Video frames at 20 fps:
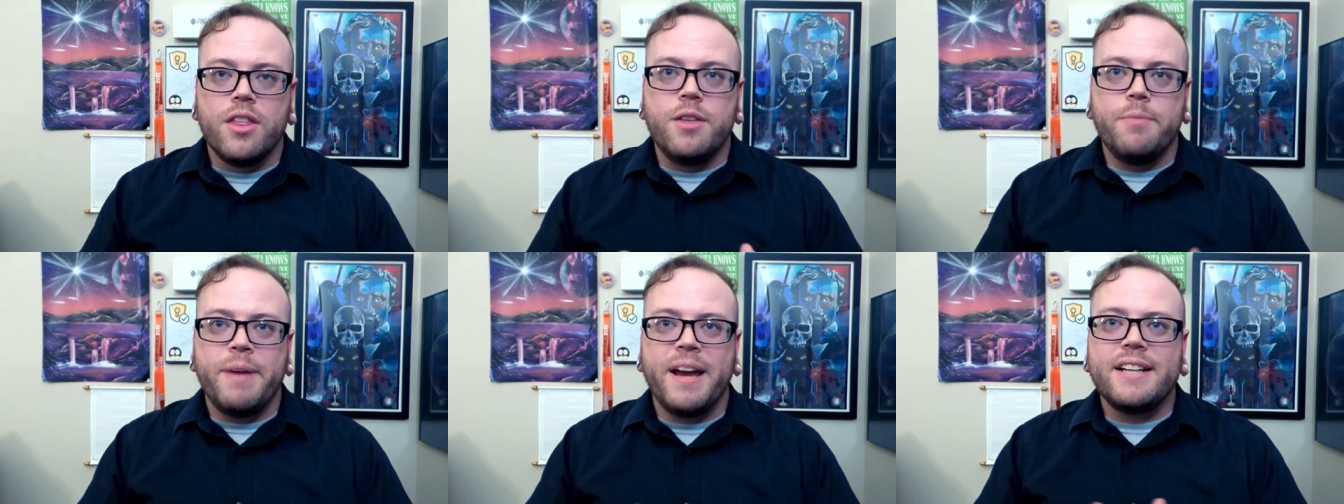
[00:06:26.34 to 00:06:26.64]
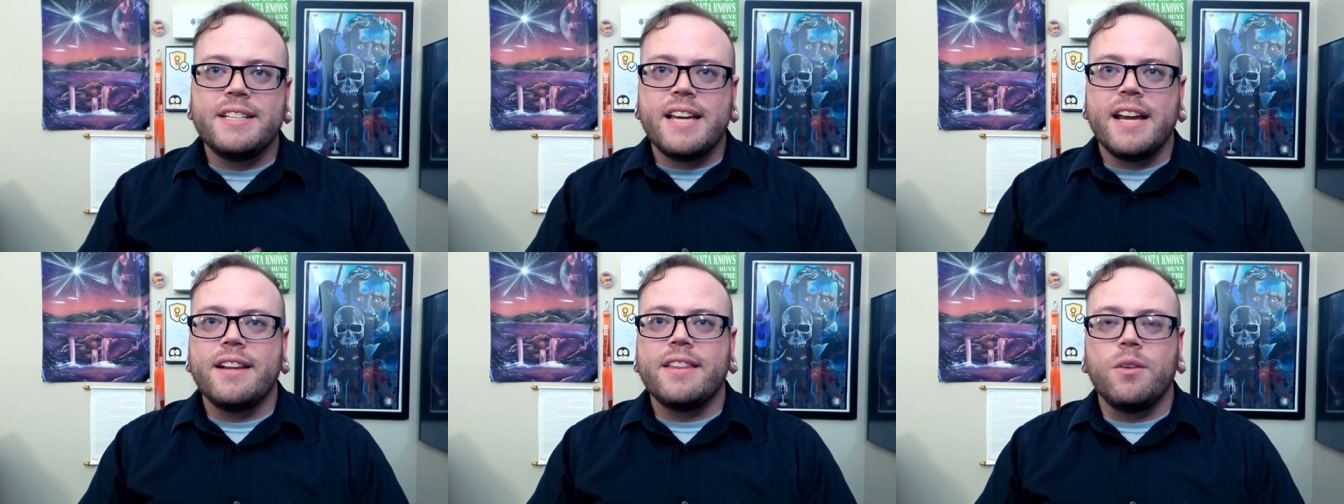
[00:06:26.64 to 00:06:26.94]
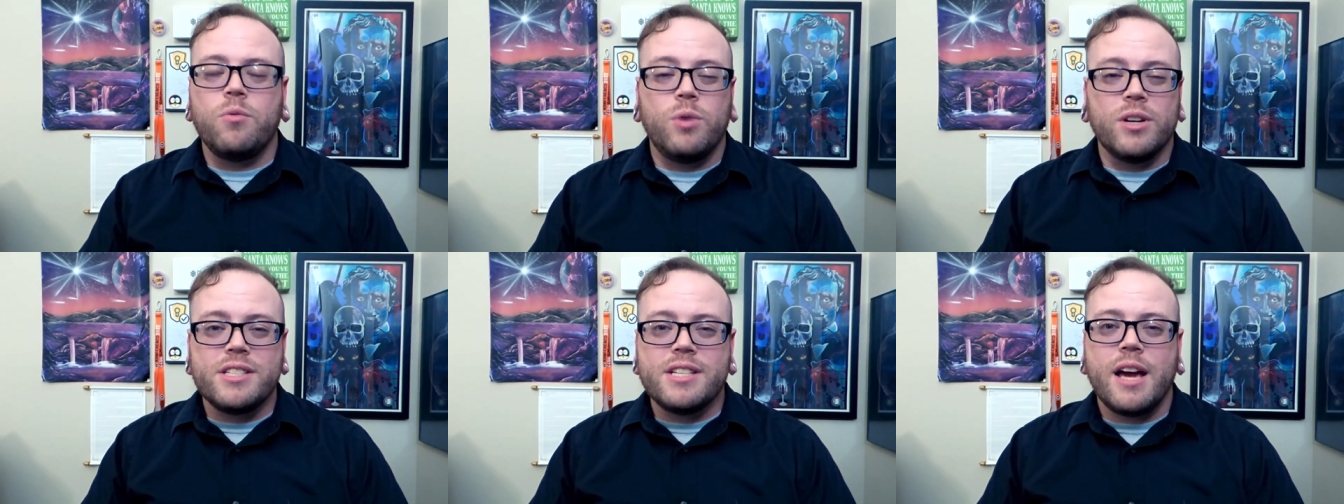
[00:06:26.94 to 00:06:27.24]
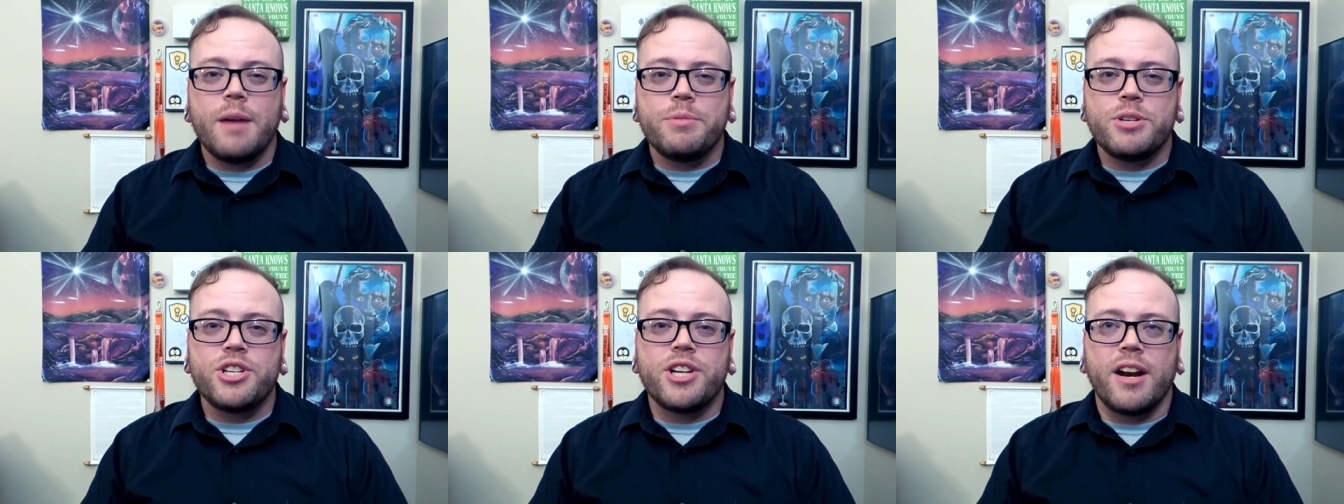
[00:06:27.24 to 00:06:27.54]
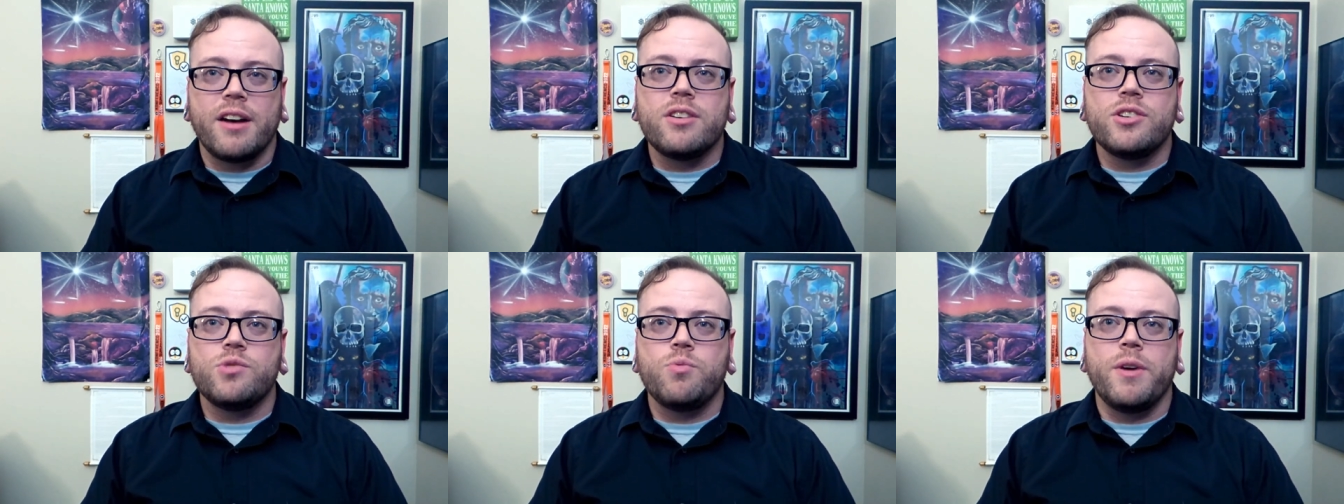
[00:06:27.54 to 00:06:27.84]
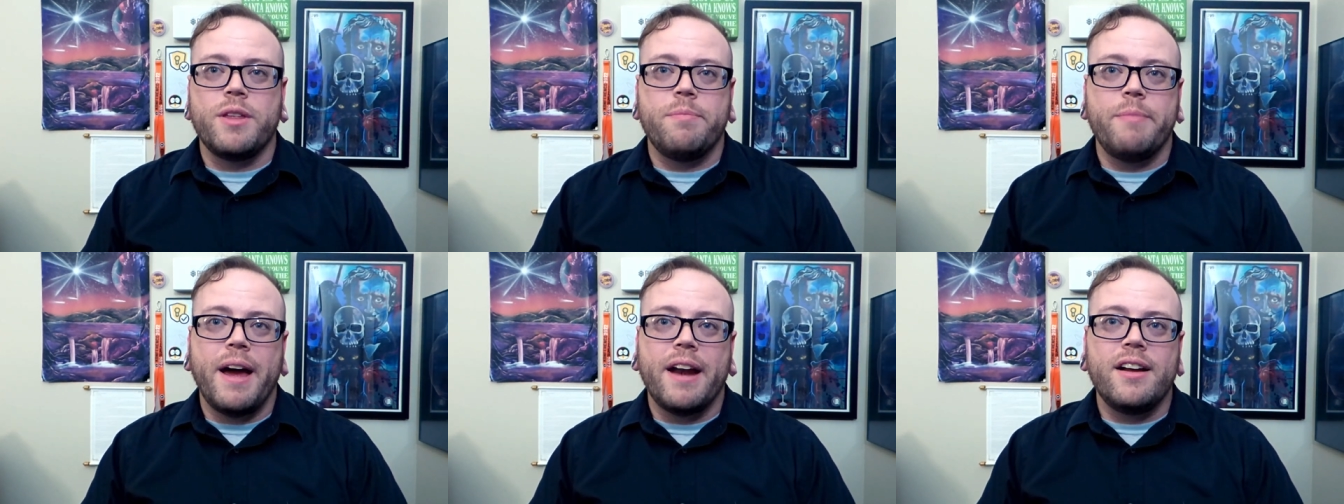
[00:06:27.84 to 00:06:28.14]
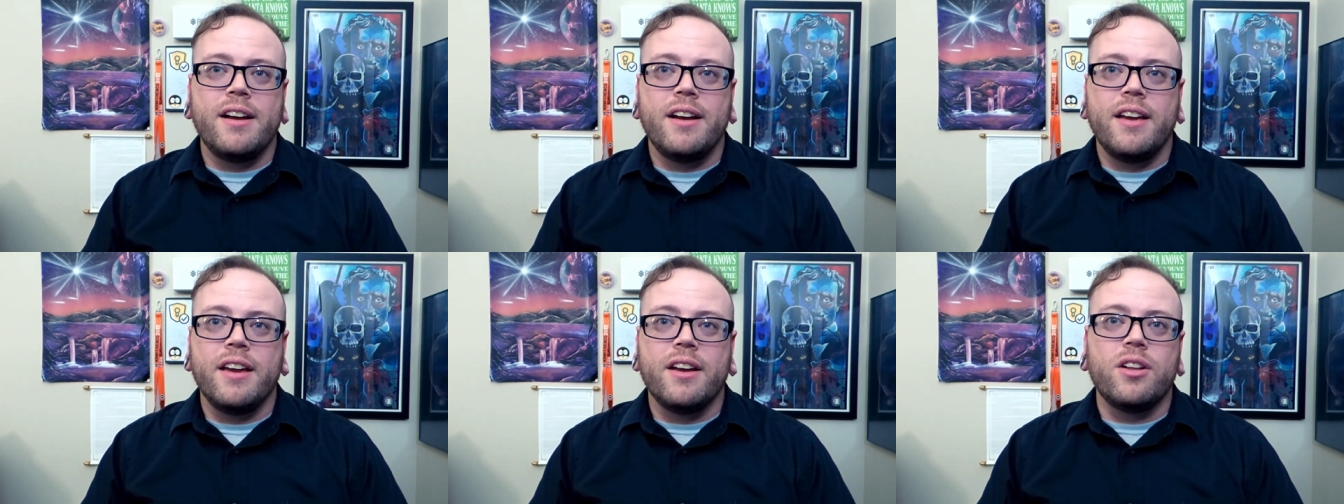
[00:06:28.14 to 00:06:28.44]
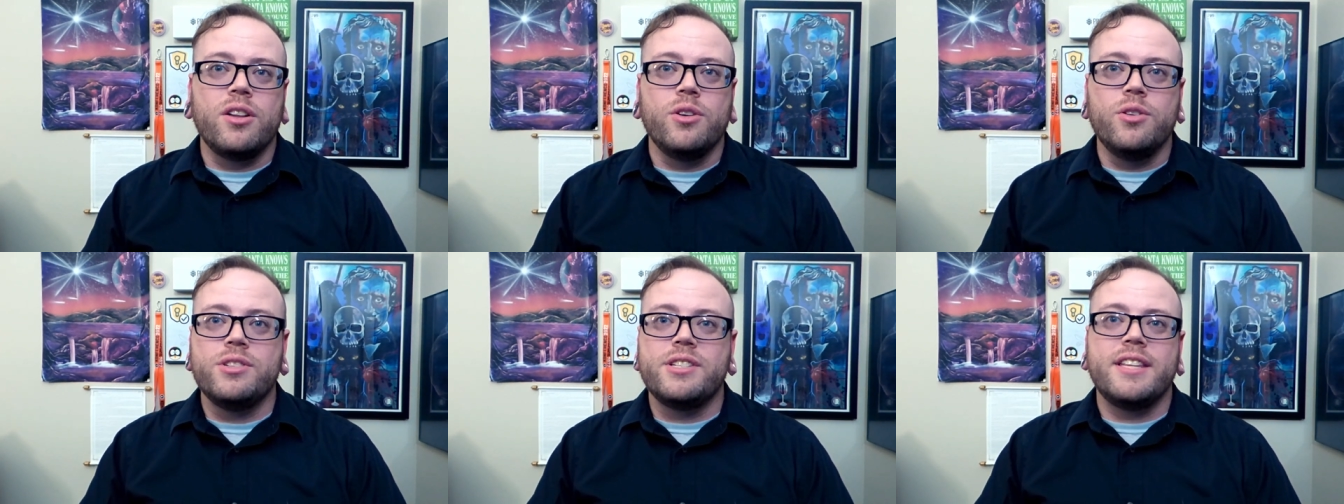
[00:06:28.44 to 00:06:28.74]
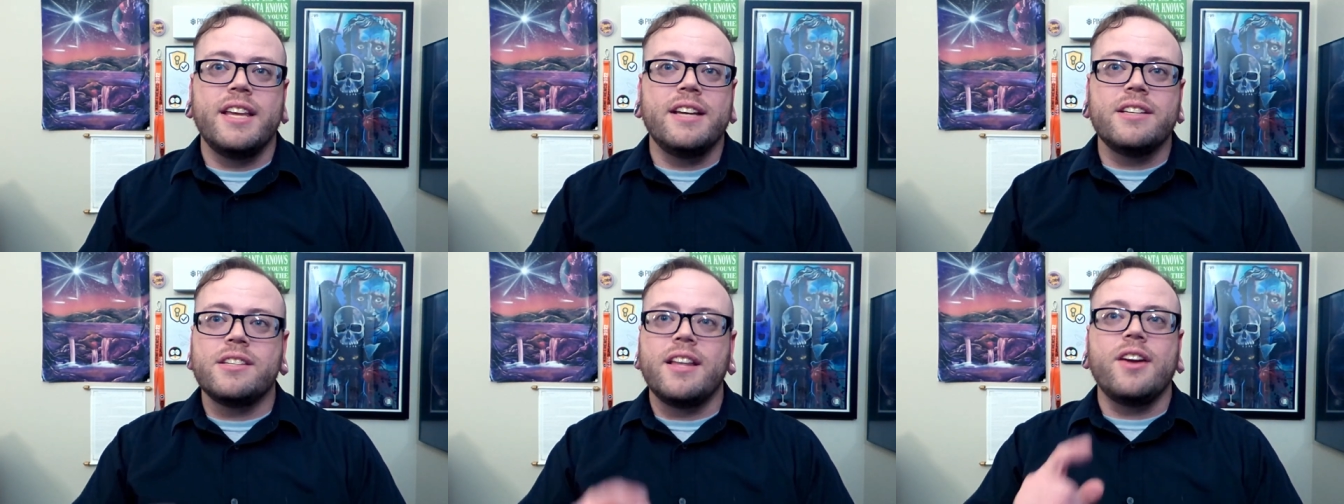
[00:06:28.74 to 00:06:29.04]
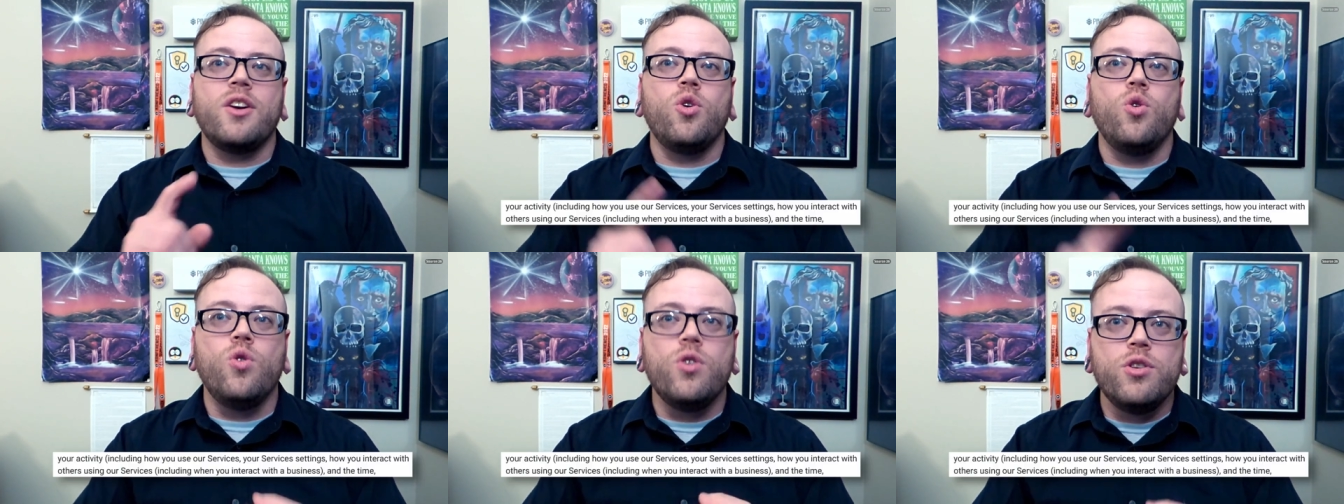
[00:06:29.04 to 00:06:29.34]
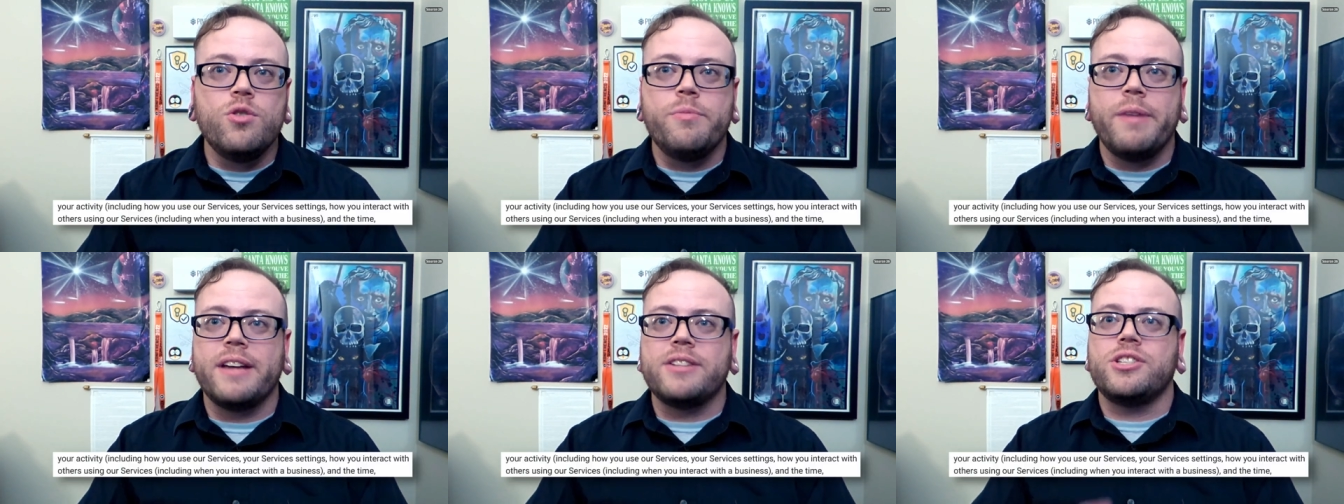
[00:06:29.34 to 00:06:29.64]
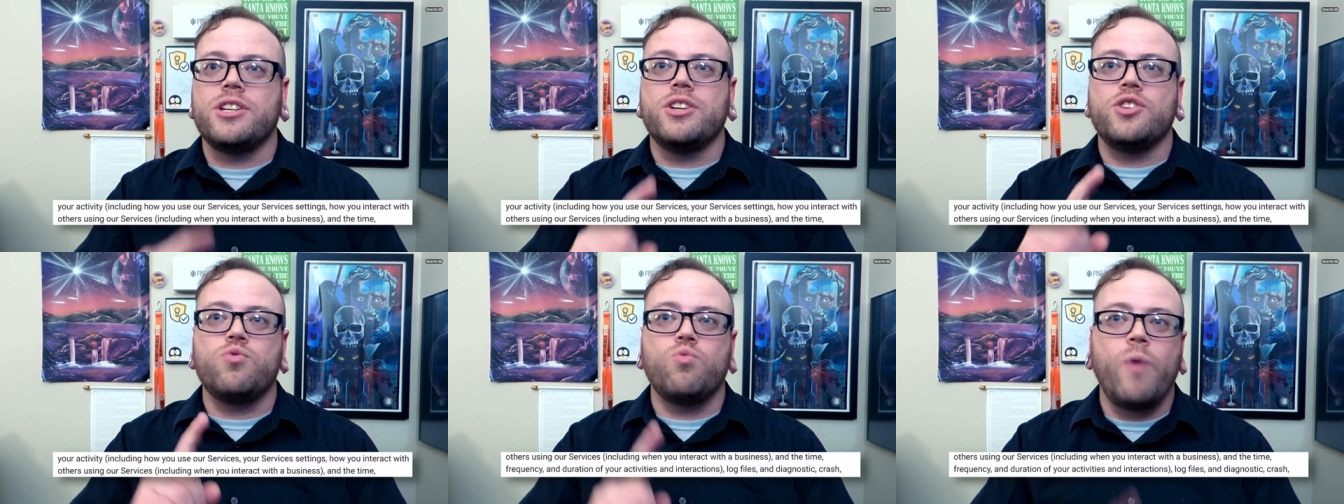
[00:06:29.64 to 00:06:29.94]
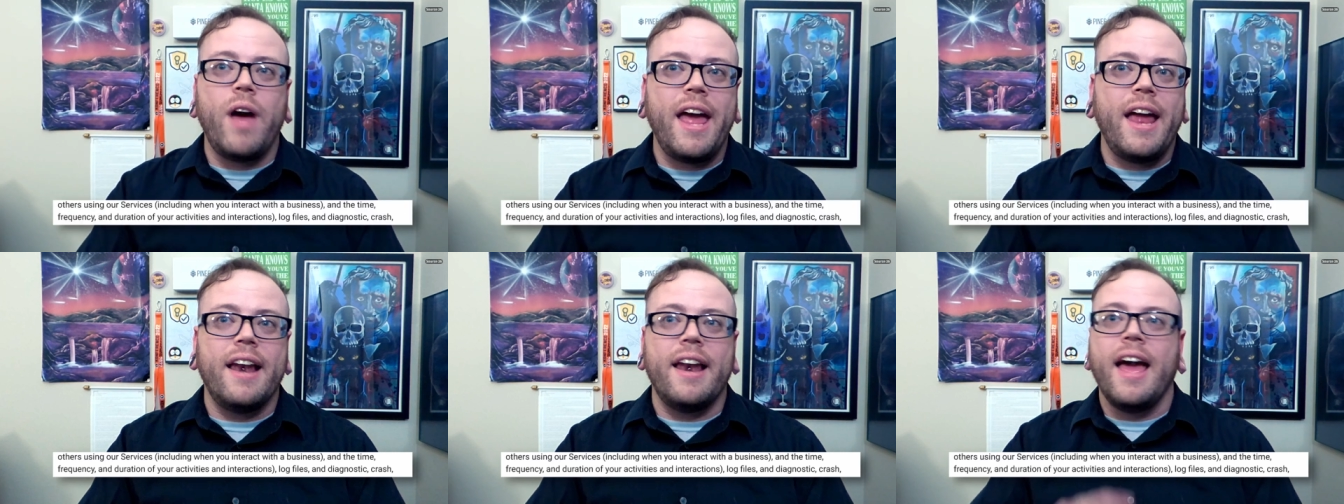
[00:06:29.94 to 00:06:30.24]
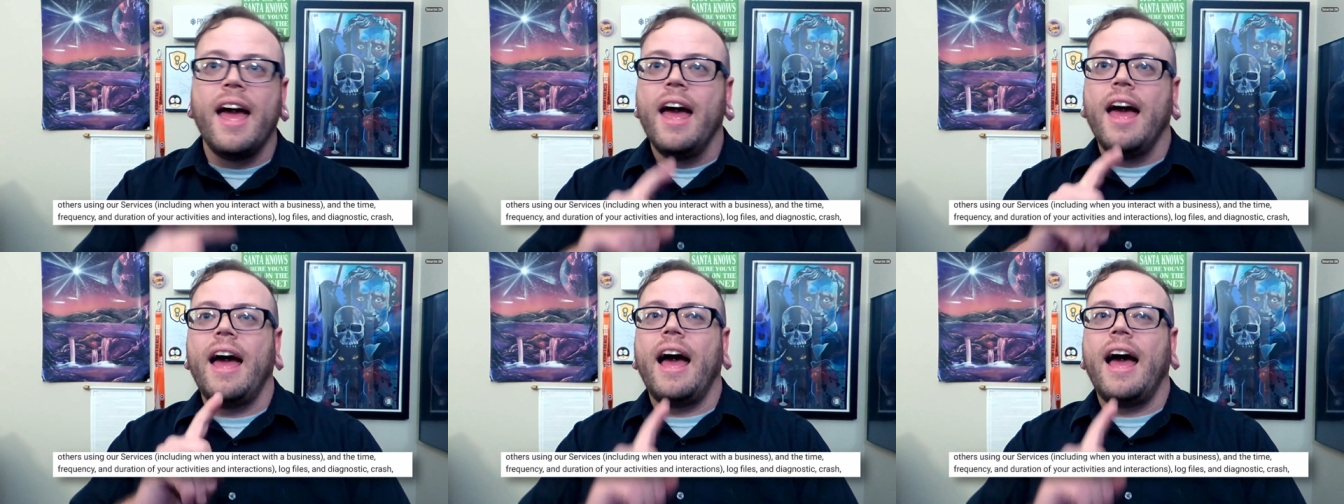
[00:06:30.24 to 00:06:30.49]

The metadata that WhatsApp shares with Meta includes things like who you message, when,